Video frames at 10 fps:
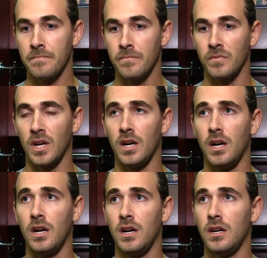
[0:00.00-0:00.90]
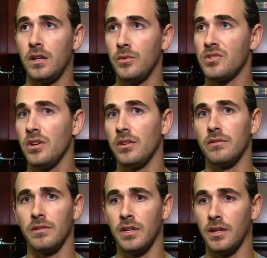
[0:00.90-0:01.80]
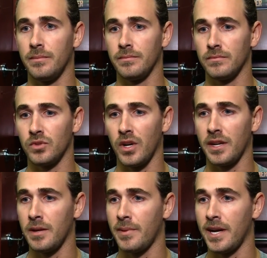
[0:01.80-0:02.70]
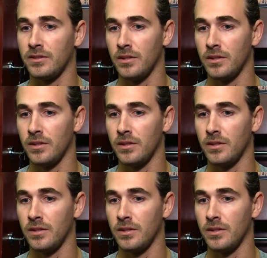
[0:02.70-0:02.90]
It was good. Trying to get back